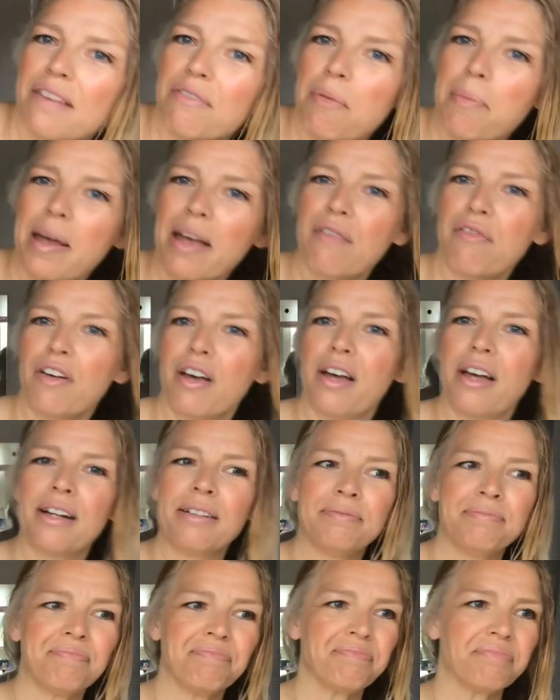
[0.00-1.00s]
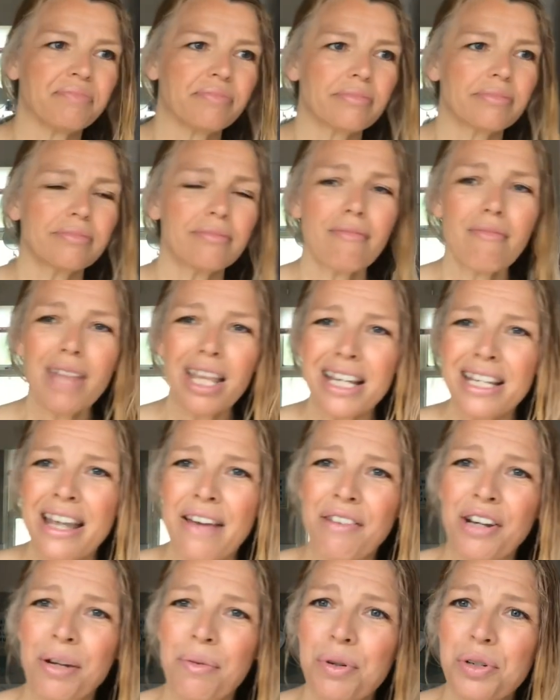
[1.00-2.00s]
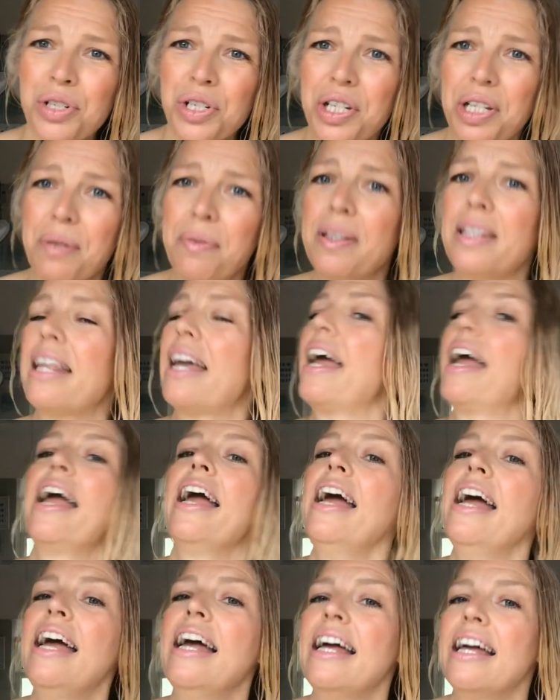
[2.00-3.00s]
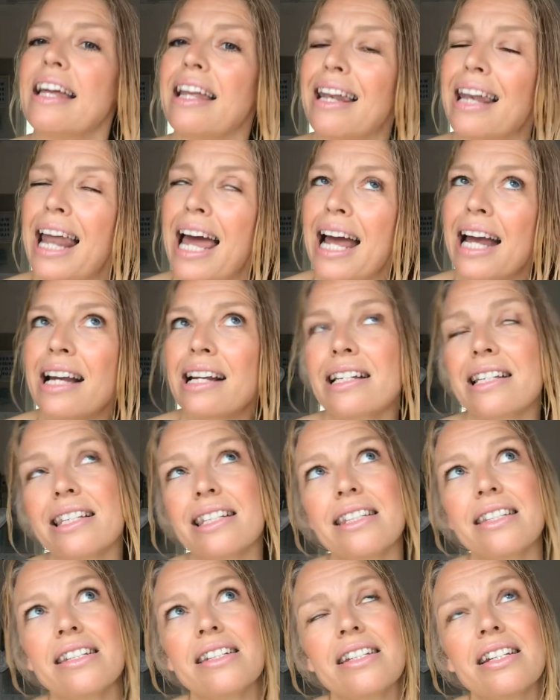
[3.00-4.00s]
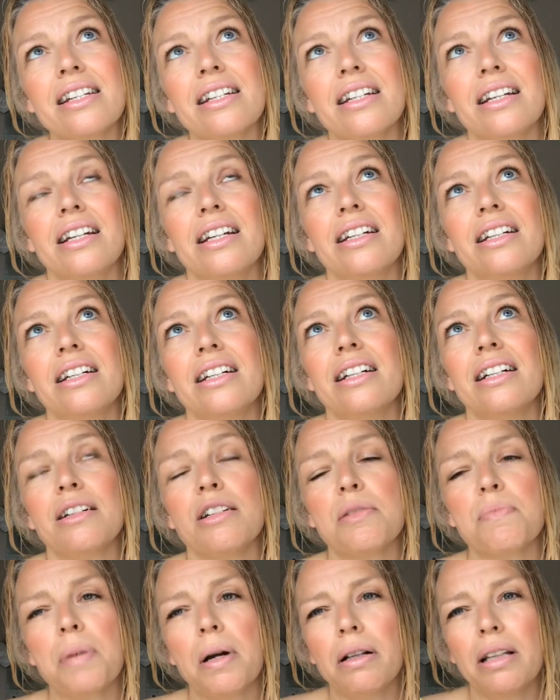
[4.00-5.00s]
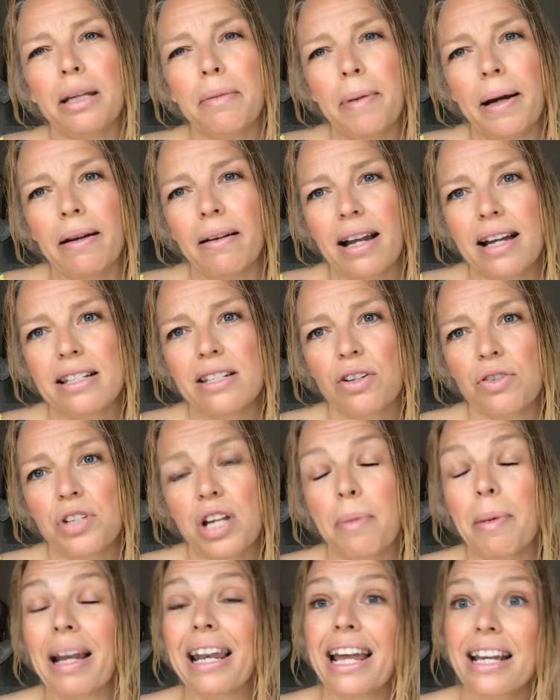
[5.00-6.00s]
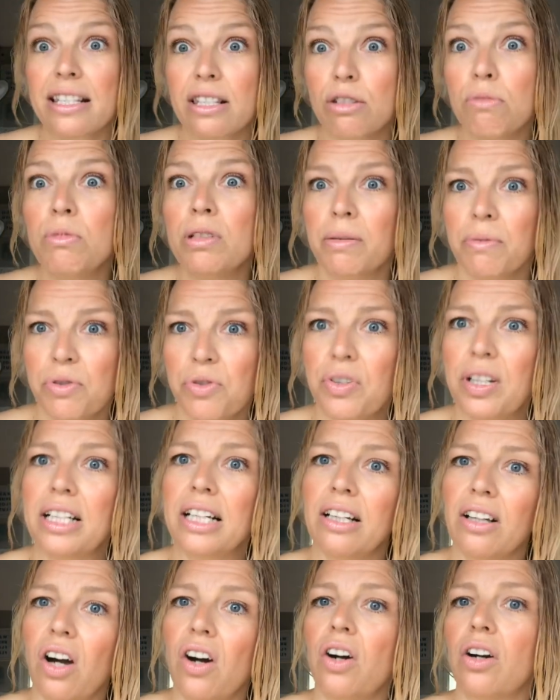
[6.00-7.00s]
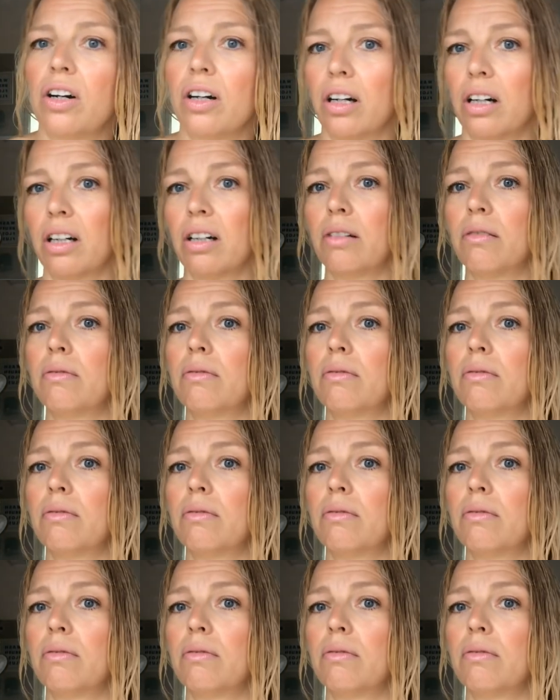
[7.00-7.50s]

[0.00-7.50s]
have a bit of a, never know what to do with it. Last, it's probably about last October, last summer it was really long.